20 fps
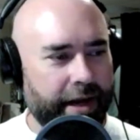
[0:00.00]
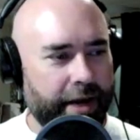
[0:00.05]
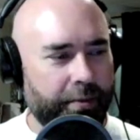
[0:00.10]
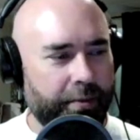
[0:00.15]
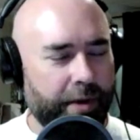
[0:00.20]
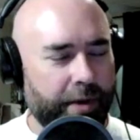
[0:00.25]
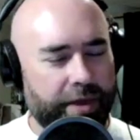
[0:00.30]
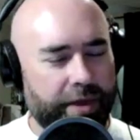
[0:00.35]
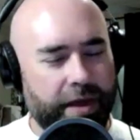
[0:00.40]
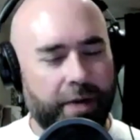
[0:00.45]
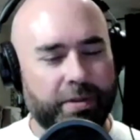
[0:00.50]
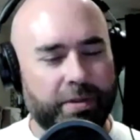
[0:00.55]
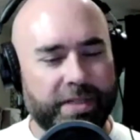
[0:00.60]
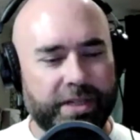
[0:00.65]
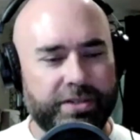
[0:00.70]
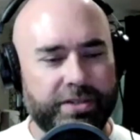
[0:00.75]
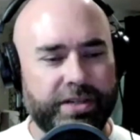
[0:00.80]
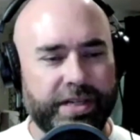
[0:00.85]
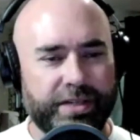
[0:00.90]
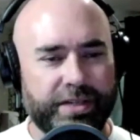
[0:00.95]
And what I thought was
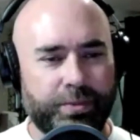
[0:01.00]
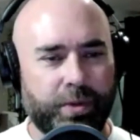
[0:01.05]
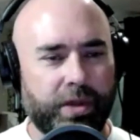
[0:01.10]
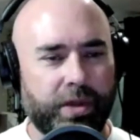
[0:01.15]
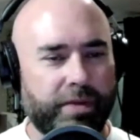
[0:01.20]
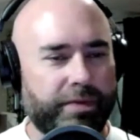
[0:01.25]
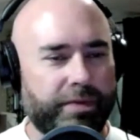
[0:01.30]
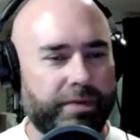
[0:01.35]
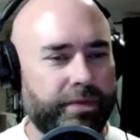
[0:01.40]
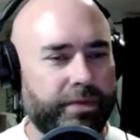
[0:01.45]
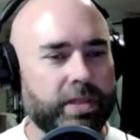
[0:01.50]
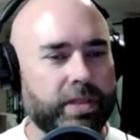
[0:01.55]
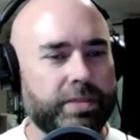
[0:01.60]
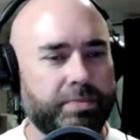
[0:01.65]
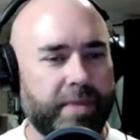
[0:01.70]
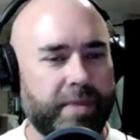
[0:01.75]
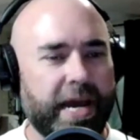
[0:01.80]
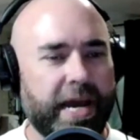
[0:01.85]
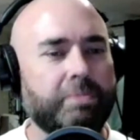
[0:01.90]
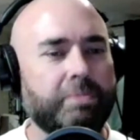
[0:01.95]
interesting is one of the
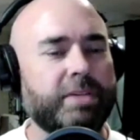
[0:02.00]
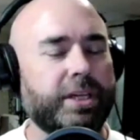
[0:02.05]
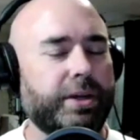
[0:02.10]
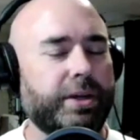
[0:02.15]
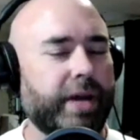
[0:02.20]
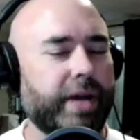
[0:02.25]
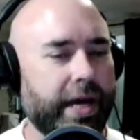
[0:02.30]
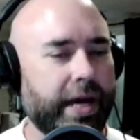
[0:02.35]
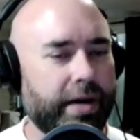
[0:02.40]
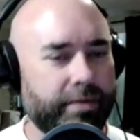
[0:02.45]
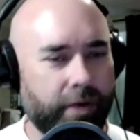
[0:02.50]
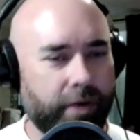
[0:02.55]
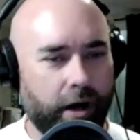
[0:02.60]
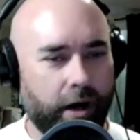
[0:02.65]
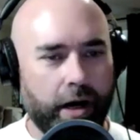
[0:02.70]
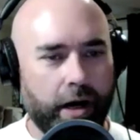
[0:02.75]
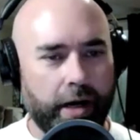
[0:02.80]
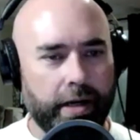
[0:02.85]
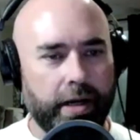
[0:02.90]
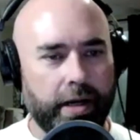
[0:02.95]
first maps that you have
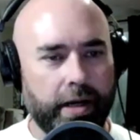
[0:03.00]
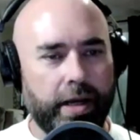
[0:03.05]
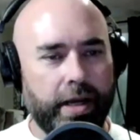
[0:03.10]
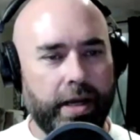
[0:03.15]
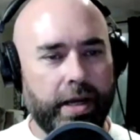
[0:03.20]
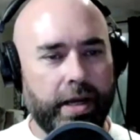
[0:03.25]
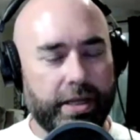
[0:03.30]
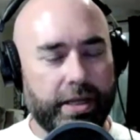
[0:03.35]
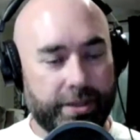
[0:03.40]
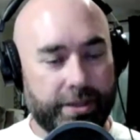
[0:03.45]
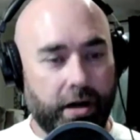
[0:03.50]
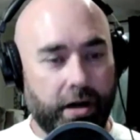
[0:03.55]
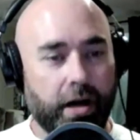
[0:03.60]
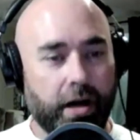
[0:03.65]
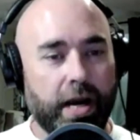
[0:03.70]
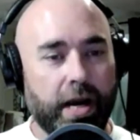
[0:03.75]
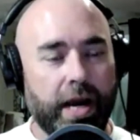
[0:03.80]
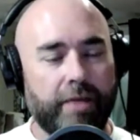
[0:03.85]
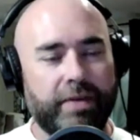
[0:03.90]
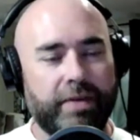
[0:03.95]
on this
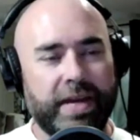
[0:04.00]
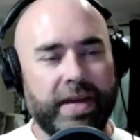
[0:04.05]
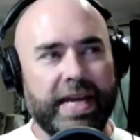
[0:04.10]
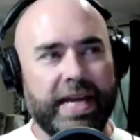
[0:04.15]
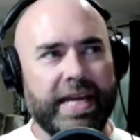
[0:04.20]
archive